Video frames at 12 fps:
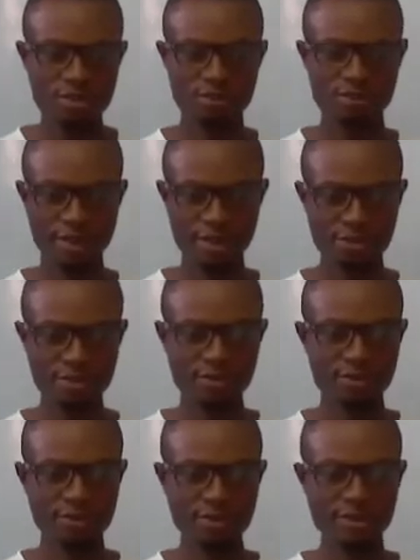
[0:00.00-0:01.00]
right?
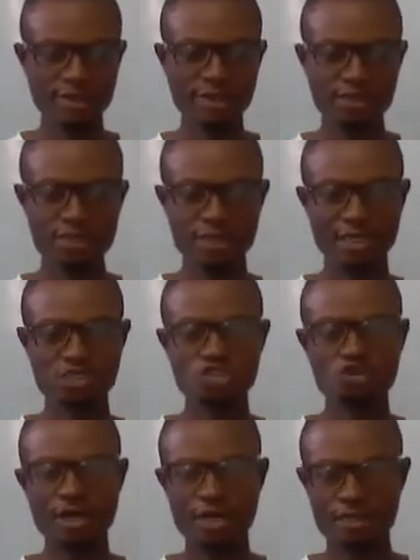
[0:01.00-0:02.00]
It
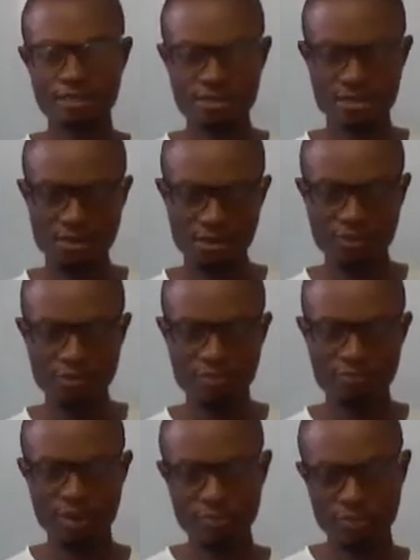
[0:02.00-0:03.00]
attracts
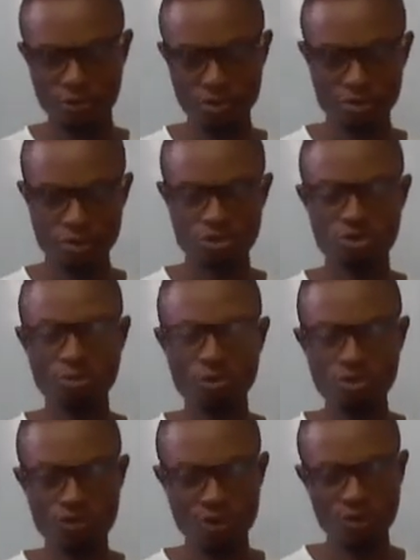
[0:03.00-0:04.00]
people to
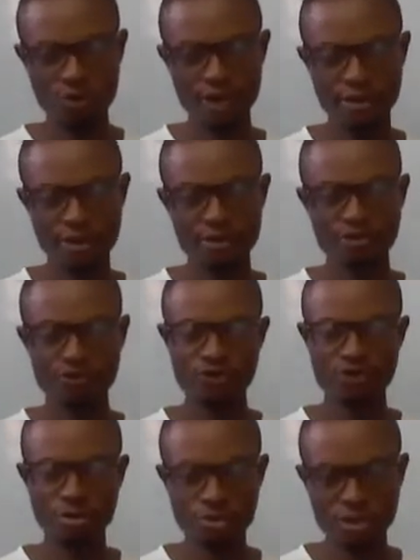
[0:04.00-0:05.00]
move away
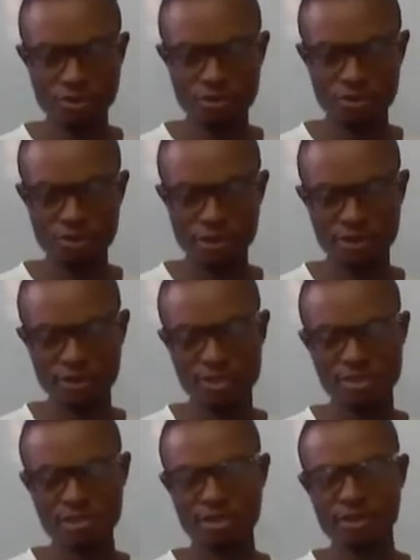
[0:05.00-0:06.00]
from the rural
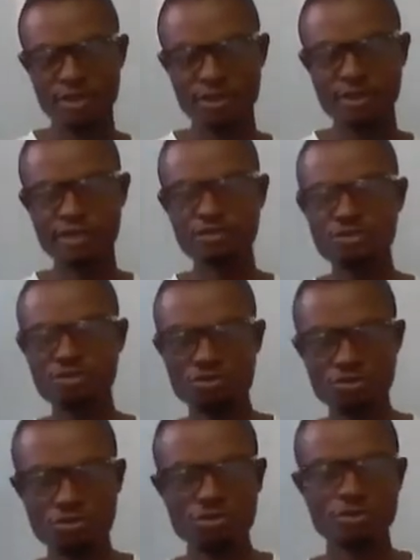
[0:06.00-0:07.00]
areas
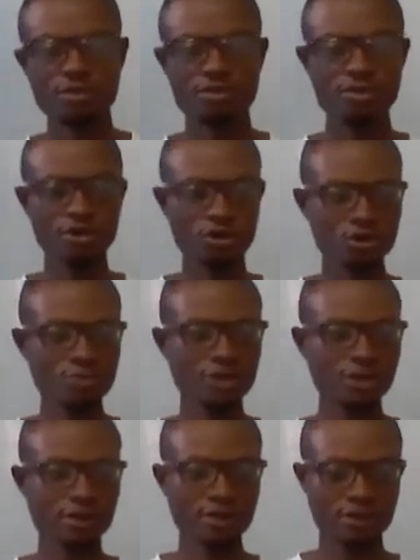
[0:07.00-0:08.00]
into the
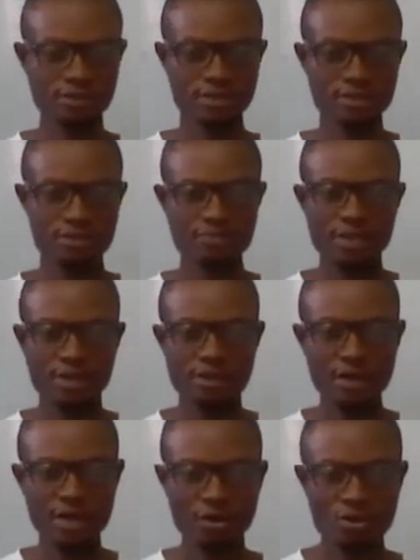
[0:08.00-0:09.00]
urban areas.
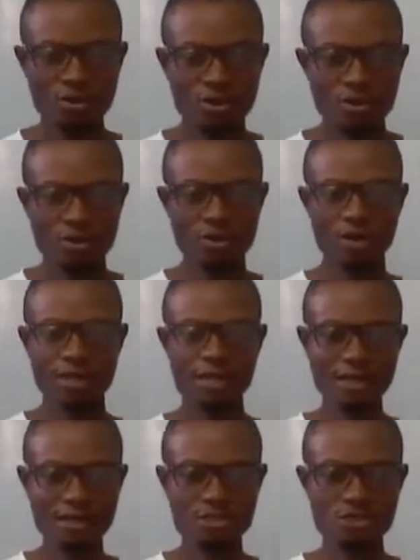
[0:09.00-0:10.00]
Now,
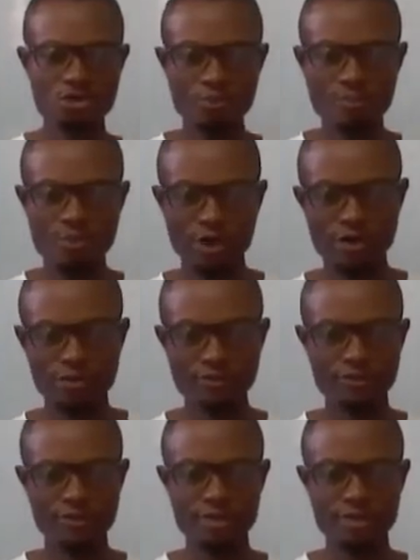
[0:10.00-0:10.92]
let us compare